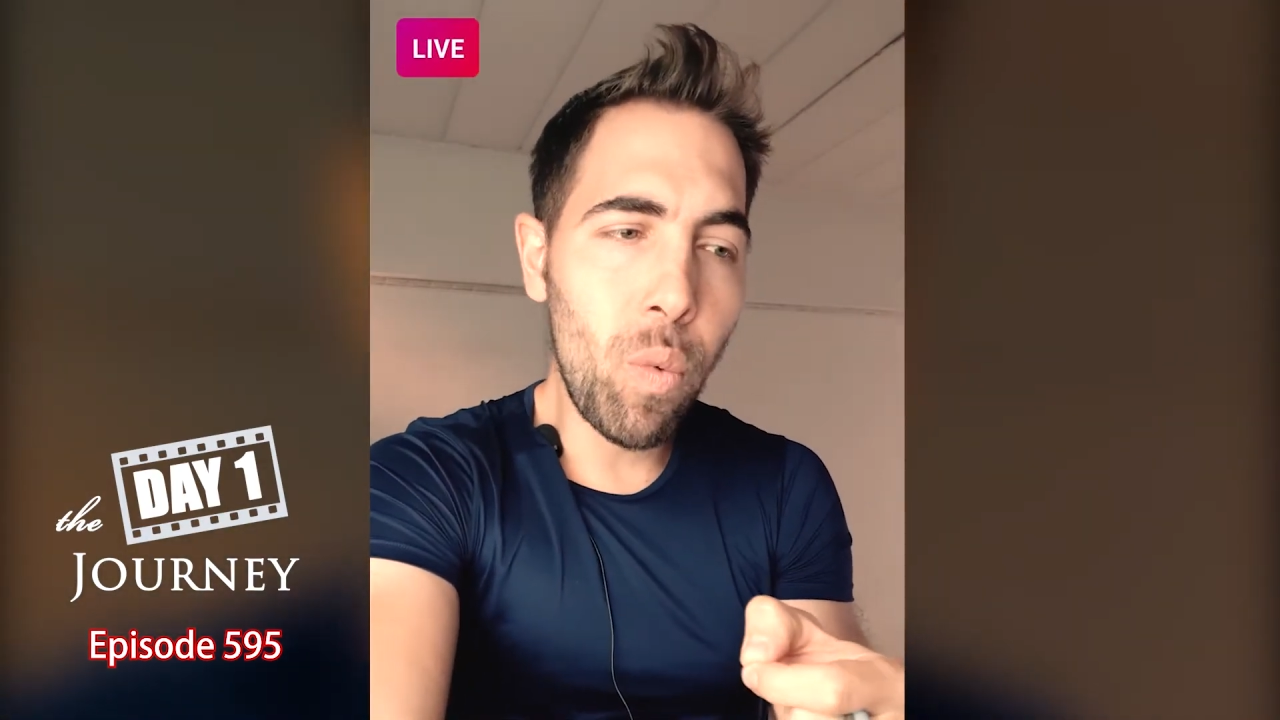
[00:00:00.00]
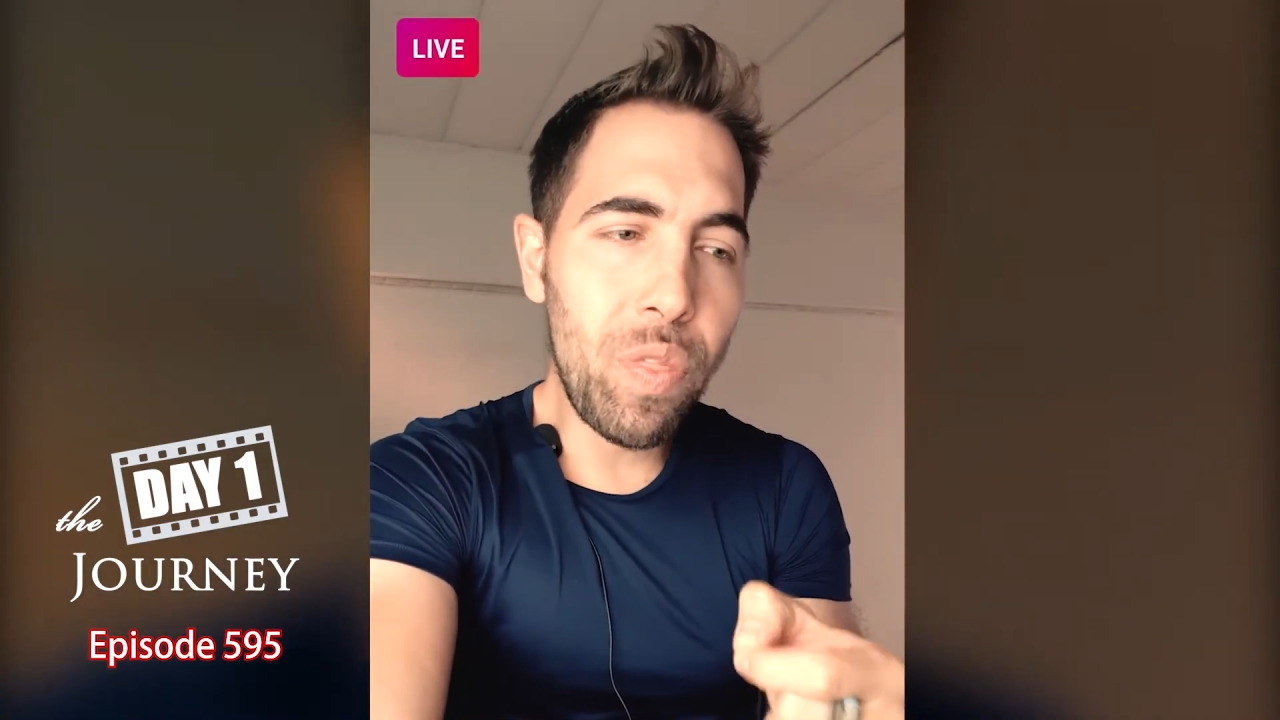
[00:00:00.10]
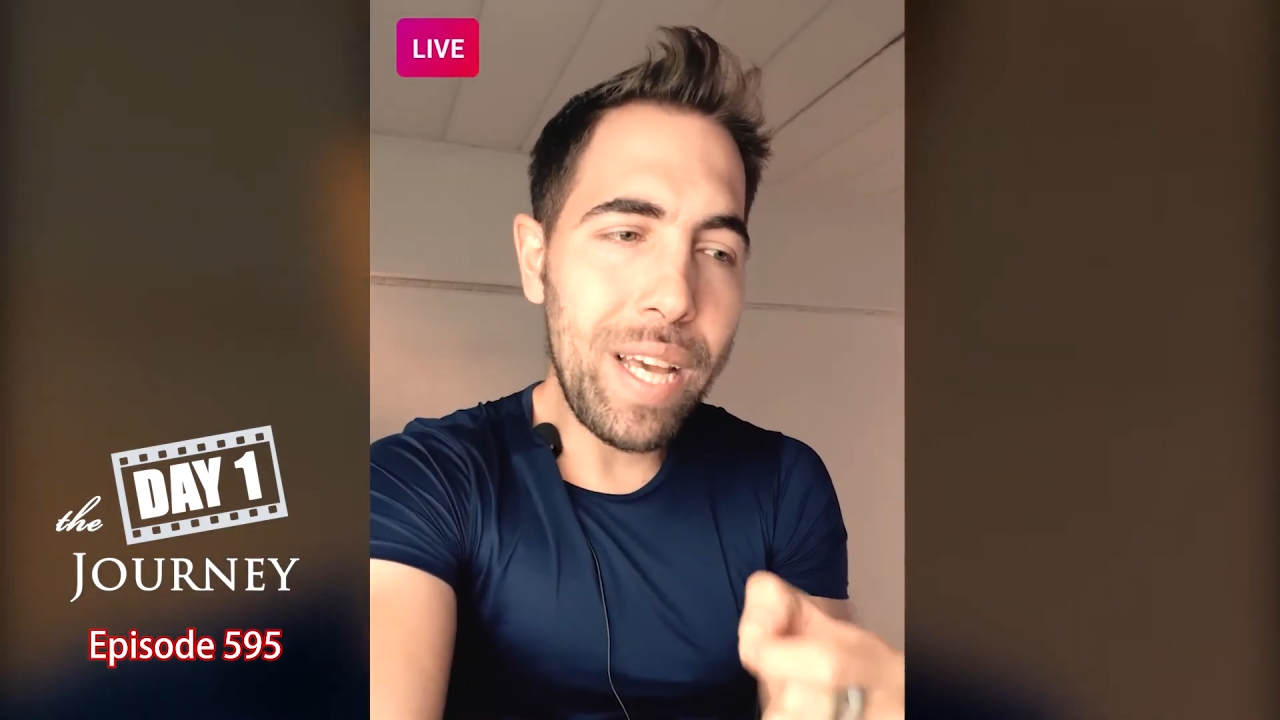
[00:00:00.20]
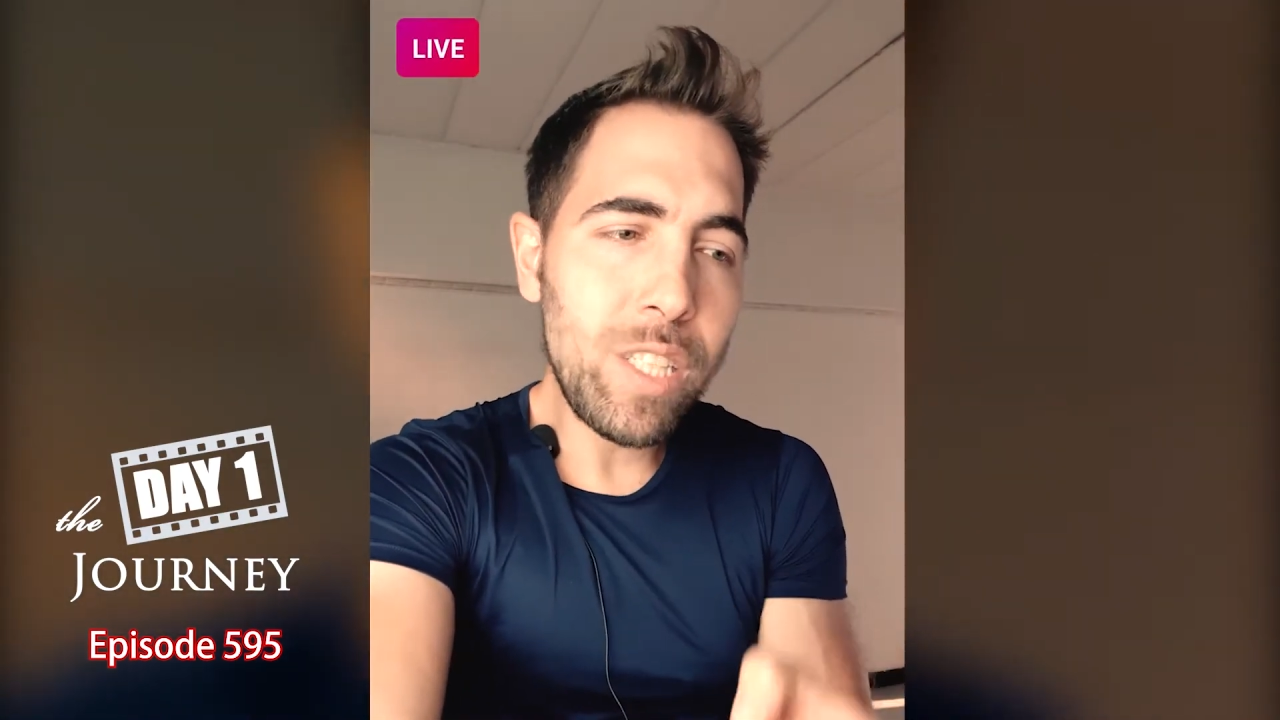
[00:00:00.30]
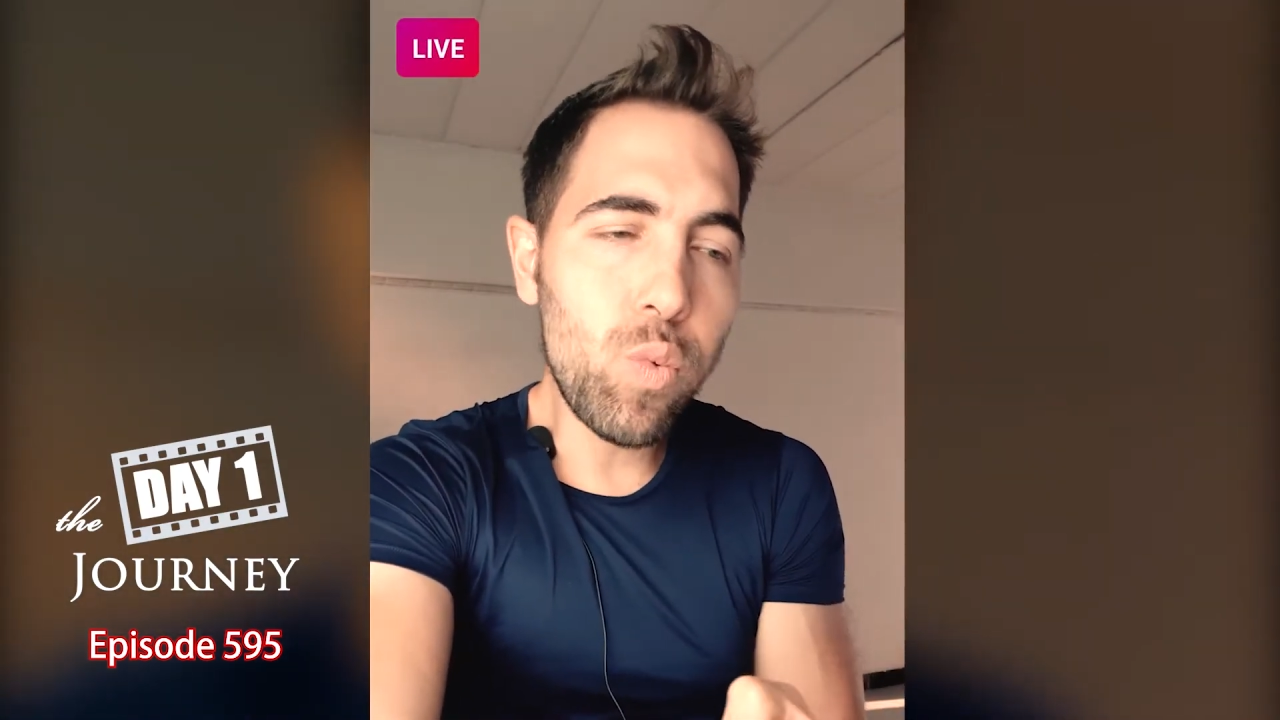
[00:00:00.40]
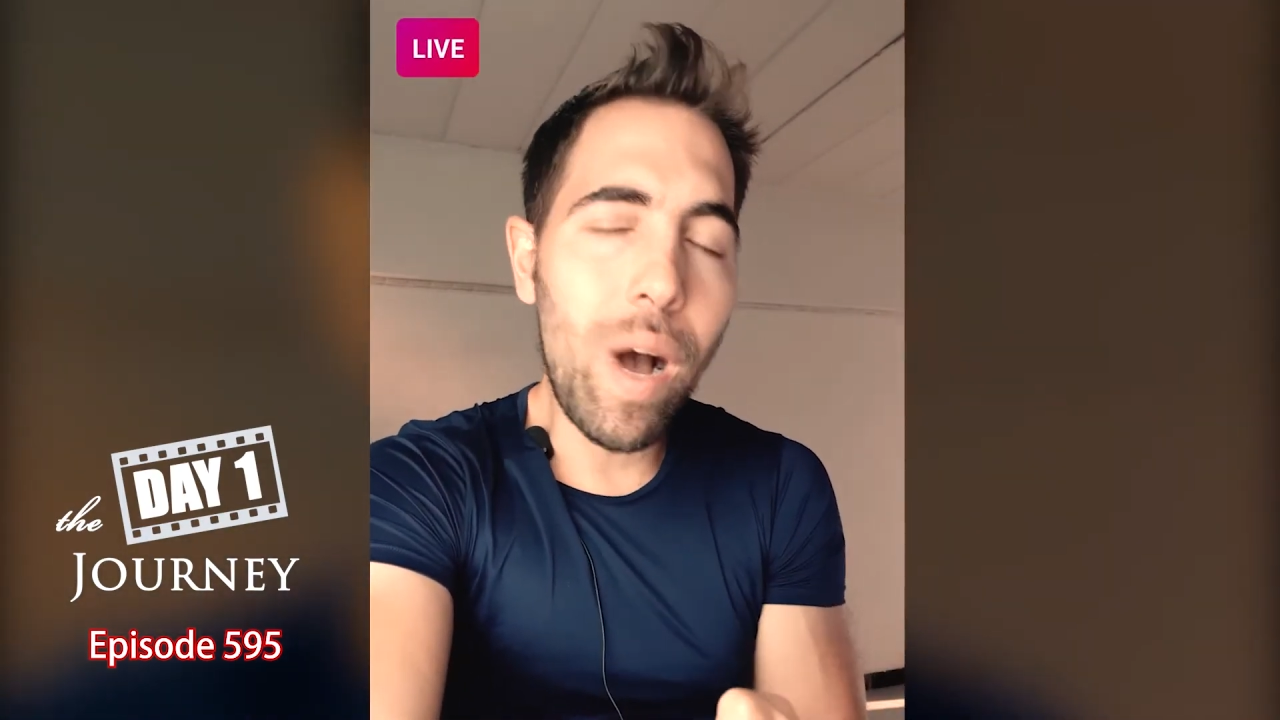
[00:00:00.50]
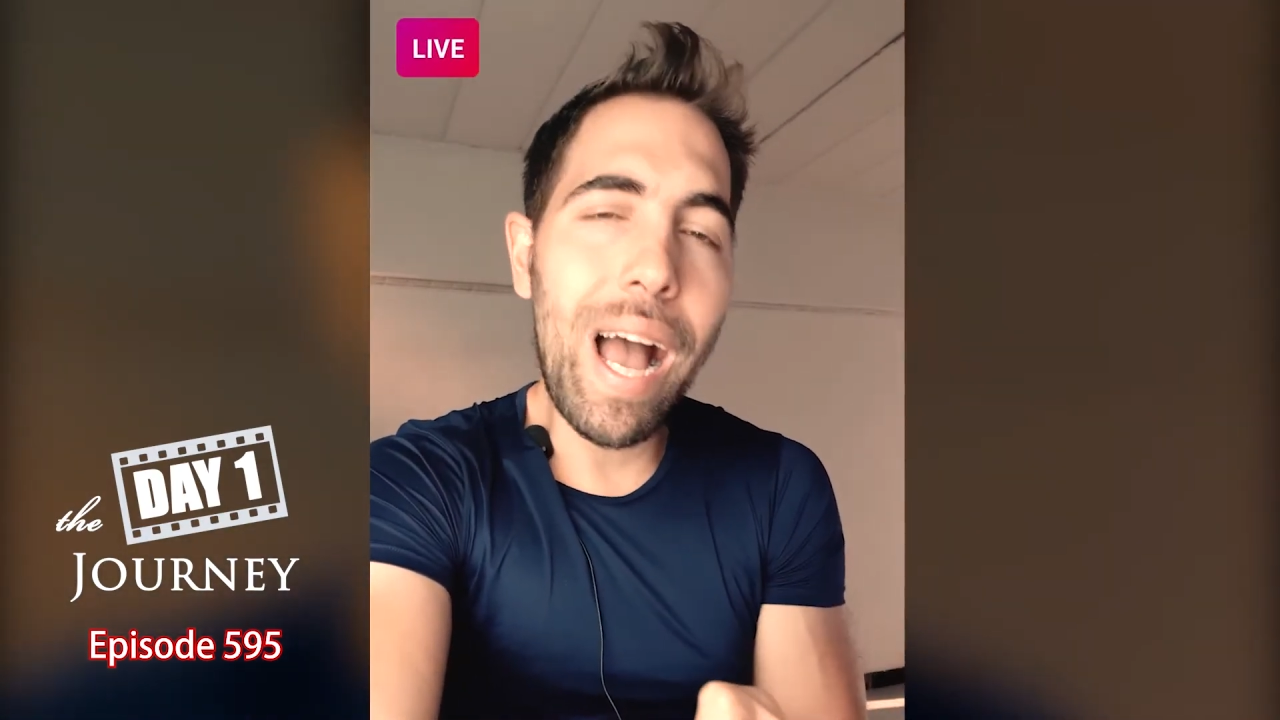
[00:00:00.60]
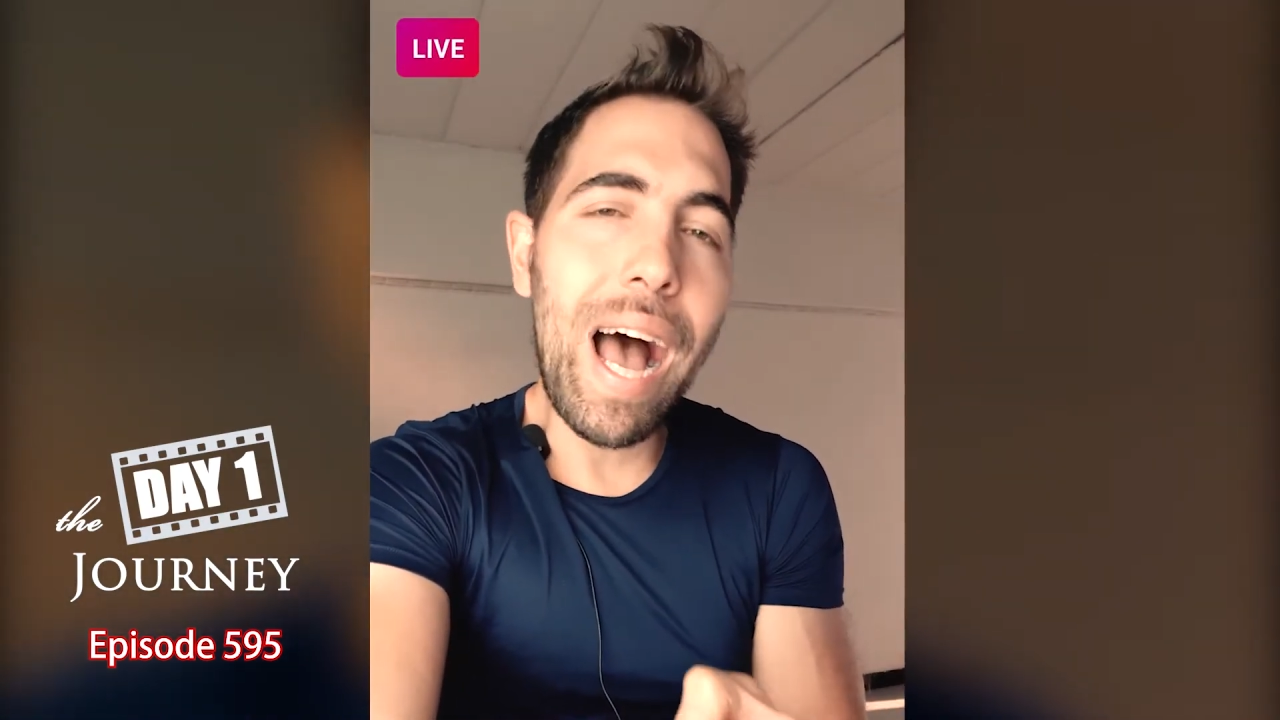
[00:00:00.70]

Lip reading: that's why